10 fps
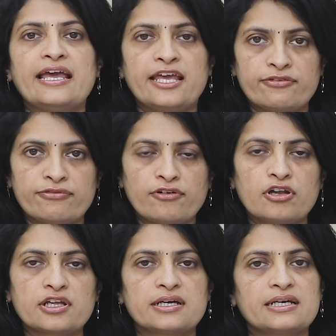if
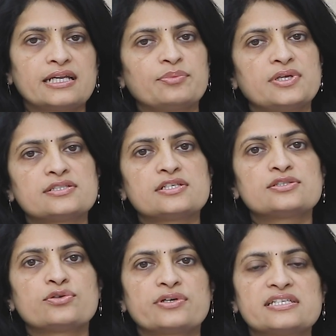oligohydramnios
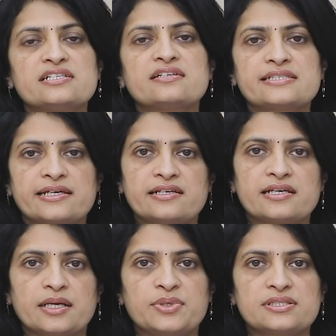is noticed in the
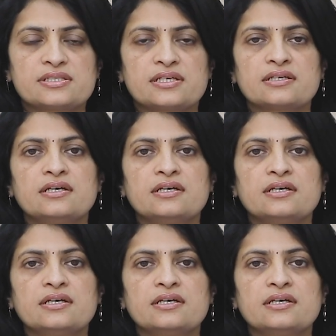second trimester.